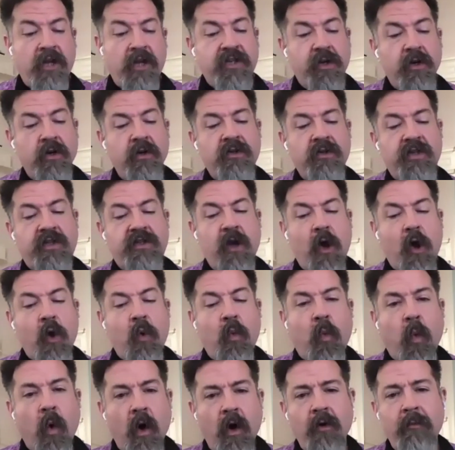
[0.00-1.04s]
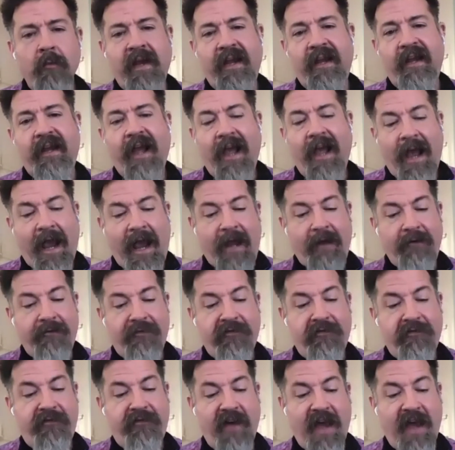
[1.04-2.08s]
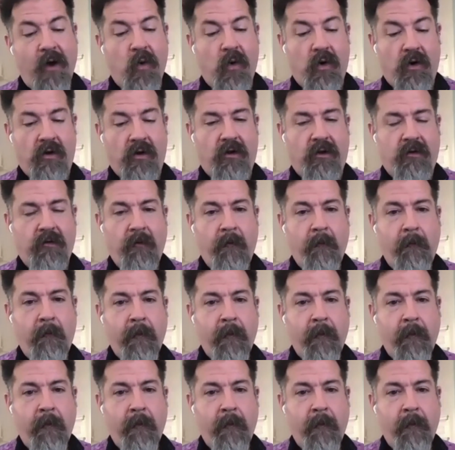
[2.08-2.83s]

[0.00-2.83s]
turns wormy and foul,